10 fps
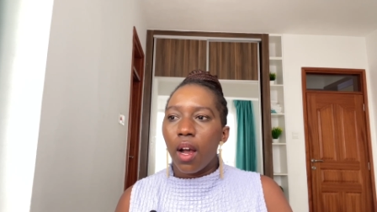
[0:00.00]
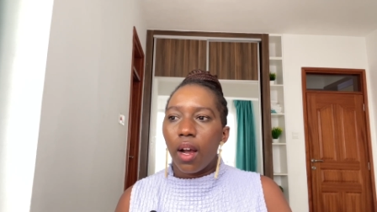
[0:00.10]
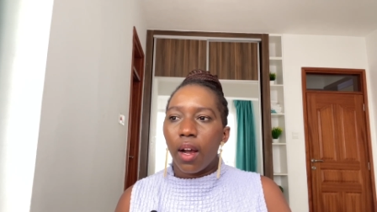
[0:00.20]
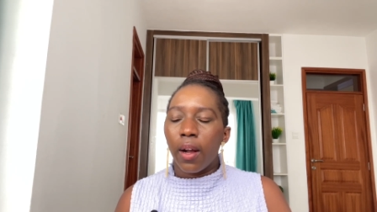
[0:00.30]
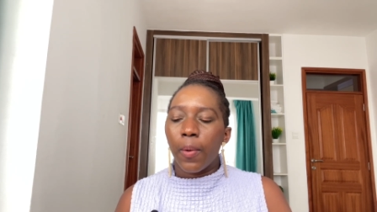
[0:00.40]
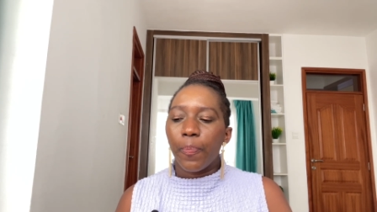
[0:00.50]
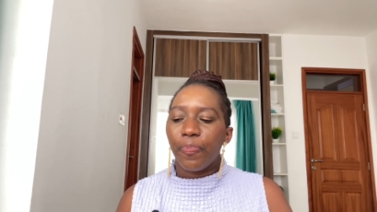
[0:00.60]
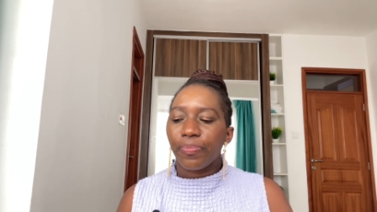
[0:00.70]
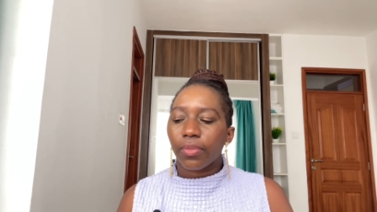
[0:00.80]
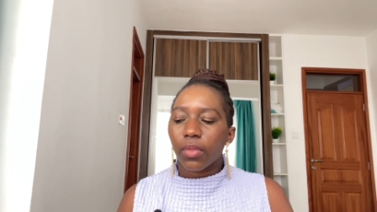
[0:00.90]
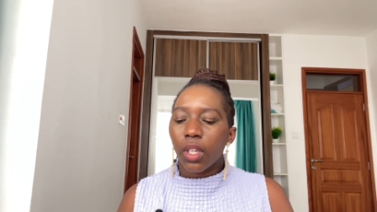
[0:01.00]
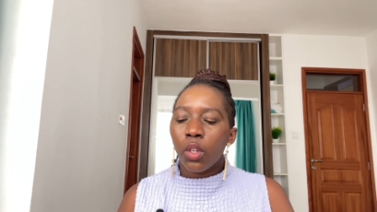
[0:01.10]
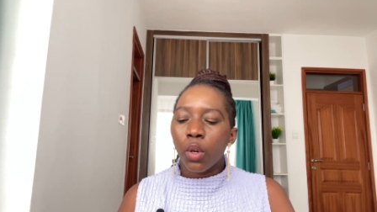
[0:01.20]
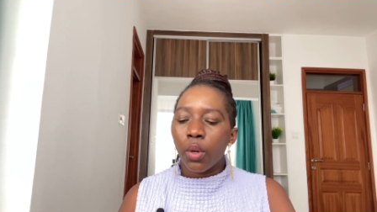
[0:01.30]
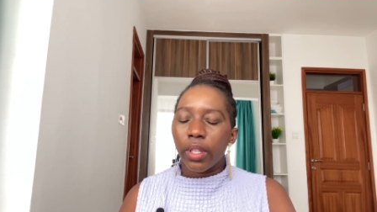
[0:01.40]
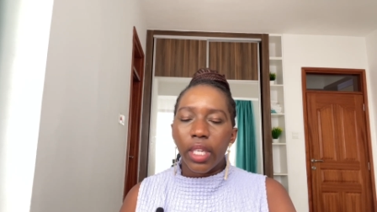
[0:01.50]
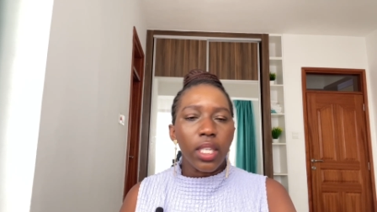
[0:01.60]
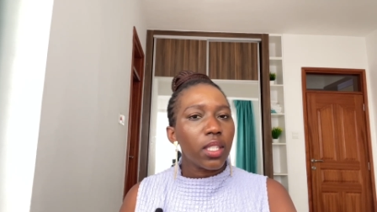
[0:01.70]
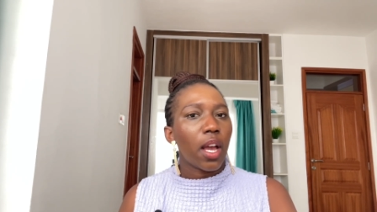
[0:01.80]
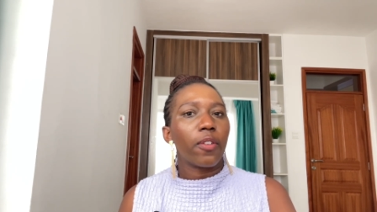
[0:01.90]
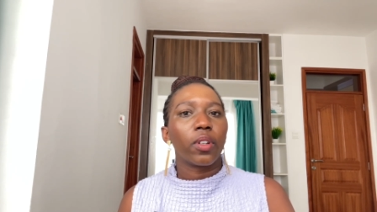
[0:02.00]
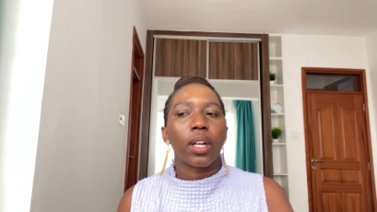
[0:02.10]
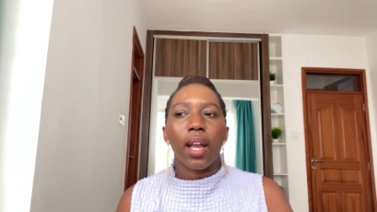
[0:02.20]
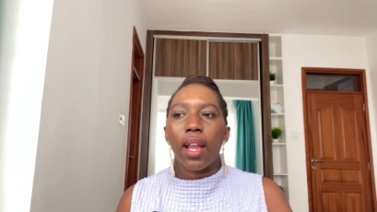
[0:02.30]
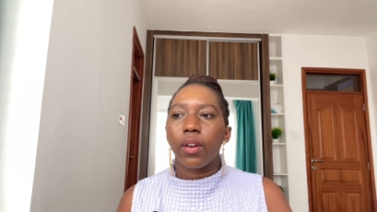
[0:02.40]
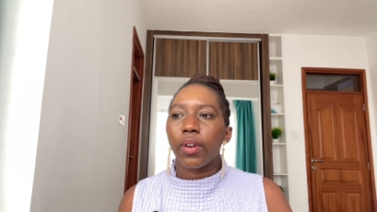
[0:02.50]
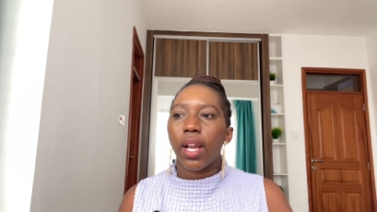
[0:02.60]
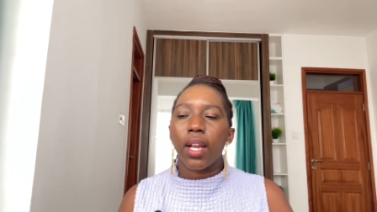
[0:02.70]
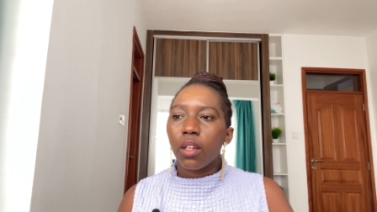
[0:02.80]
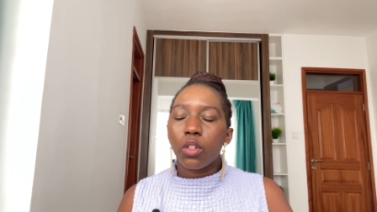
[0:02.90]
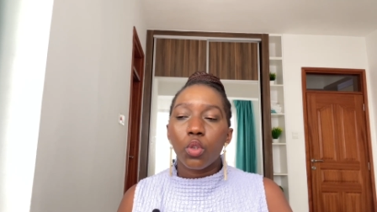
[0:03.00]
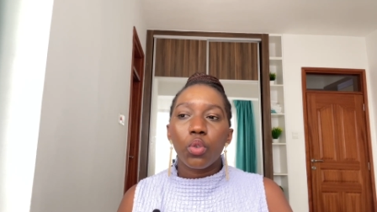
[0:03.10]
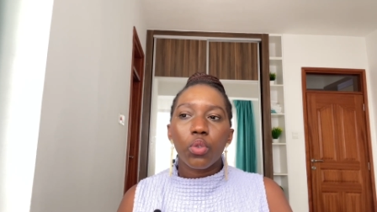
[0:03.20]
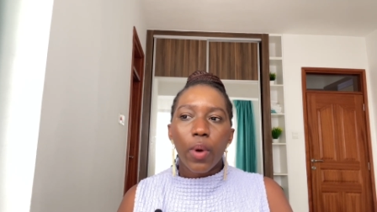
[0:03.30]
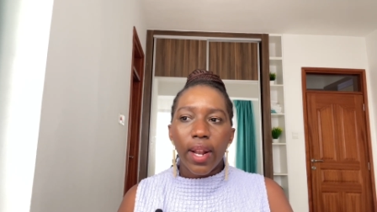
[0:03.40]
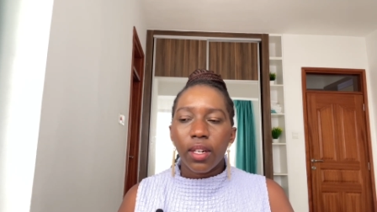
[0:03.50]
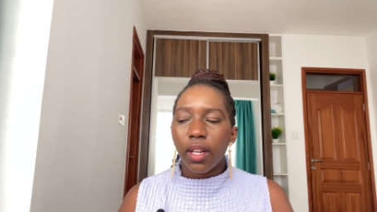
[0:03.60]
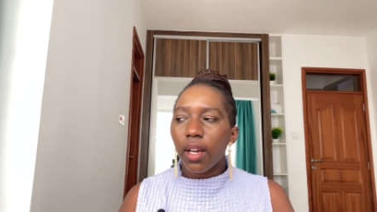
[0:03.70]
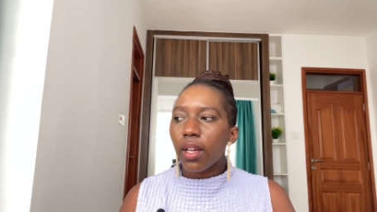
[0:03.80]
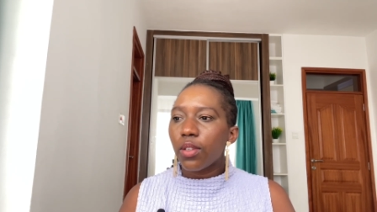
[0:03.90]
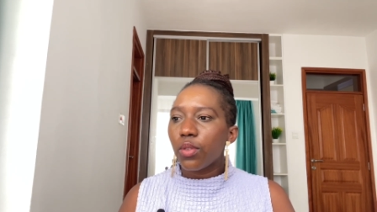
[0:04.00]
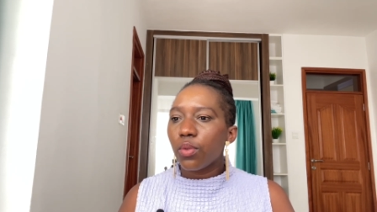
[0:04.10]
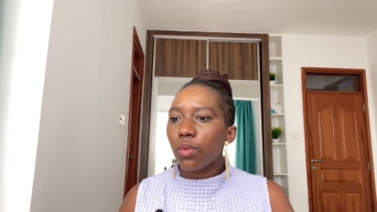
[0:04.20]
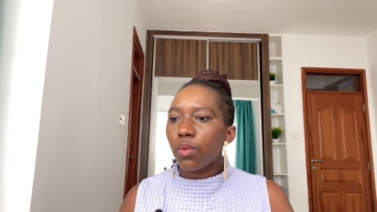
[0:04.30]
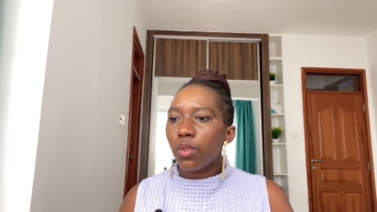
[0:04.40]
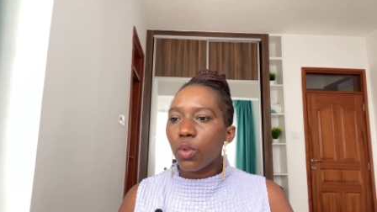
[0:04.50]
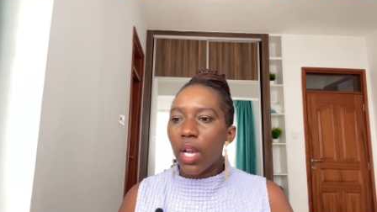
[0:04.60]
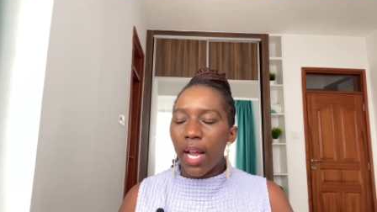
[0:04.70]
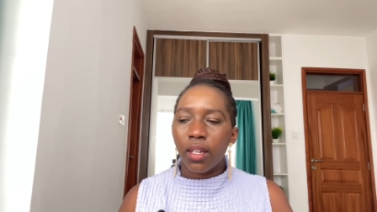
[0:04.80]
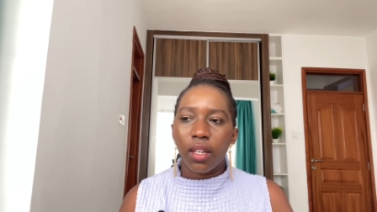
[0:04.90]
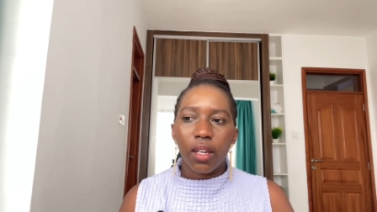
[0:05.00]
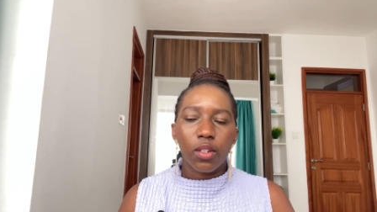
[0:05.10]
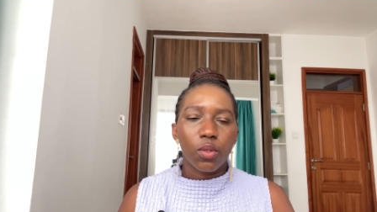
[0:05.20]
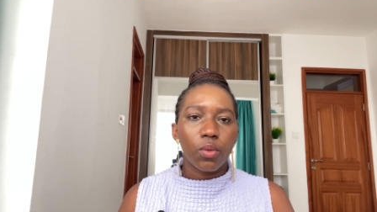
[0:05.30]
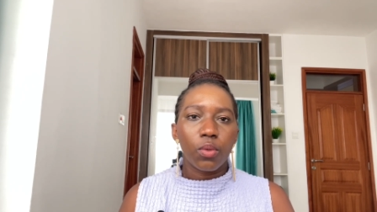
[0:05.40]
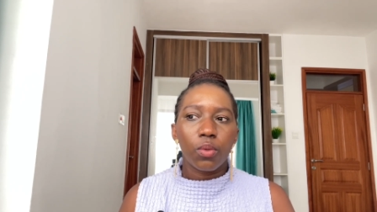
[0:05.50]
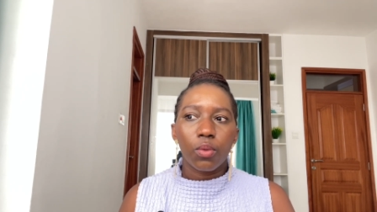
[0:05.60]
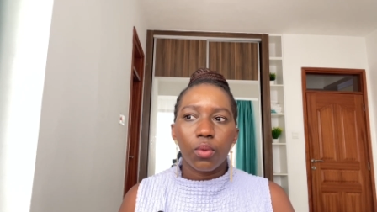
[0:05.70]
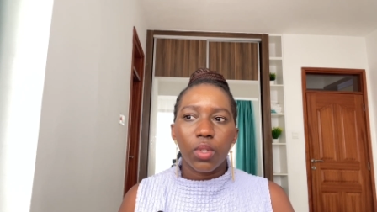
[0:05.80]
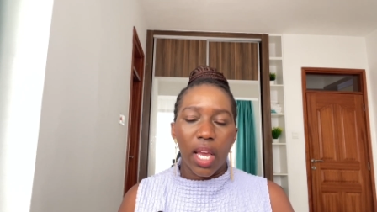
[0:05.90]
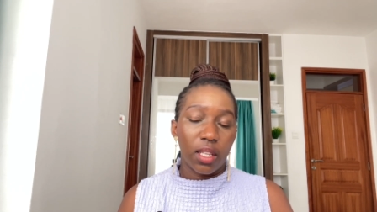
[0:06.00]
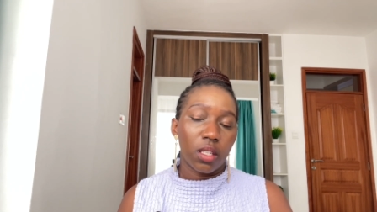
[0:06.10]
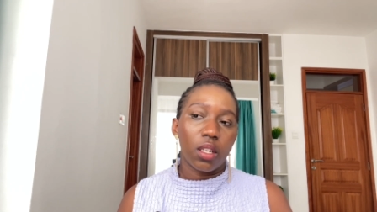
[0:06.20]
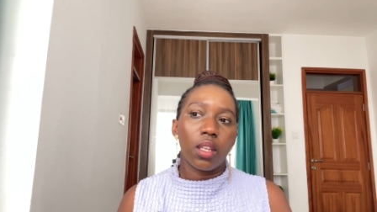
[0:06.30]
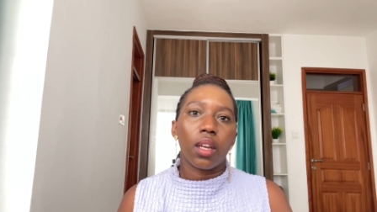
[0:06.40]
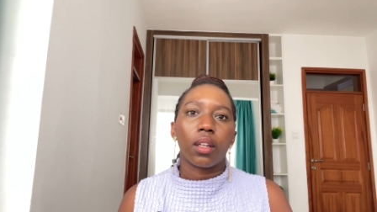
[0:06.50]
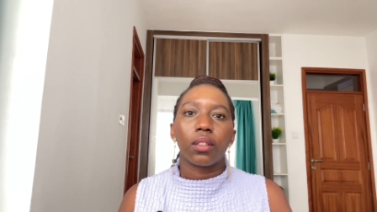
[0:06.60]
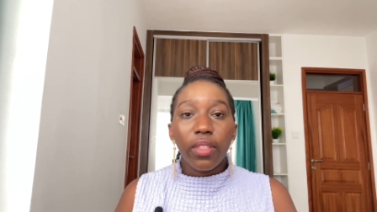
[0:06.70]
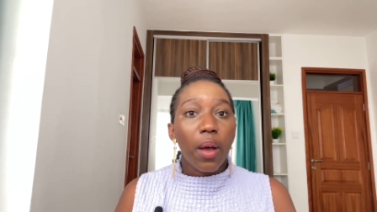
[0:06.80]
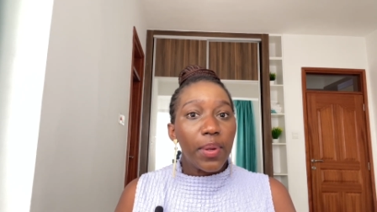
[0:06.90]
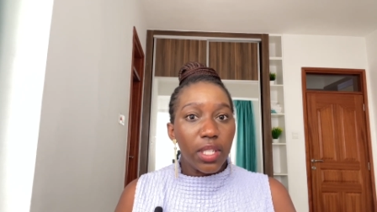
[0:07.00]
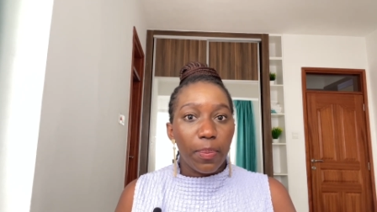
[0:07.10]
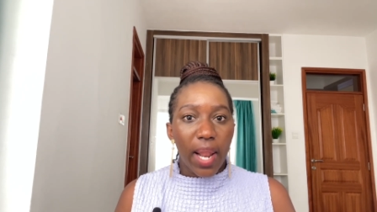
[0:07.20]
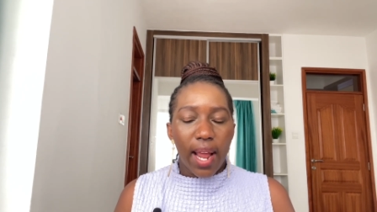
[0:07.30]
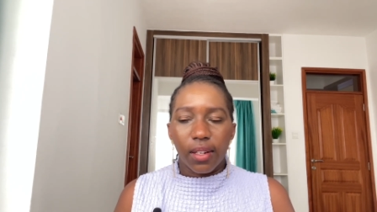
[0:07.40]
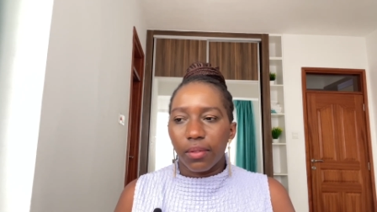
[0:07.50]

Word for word: um, you know, the East Africa area, do Rwanda, do Uganda, do Tanzania. That was the plan.